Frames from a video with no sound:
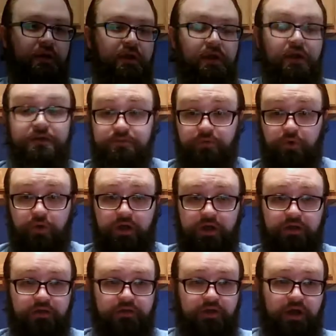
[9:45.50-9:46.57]
Here's some
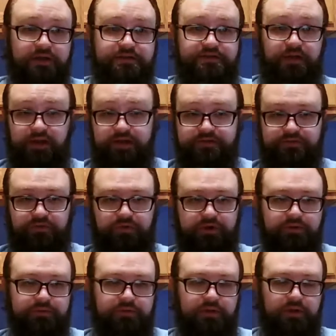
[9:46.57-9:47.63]
quick thoughts and hints for
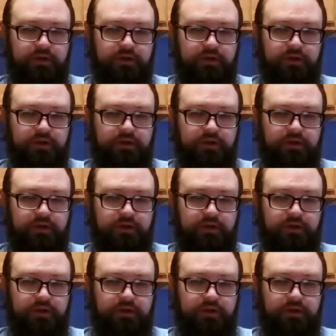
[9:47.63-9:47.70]
you.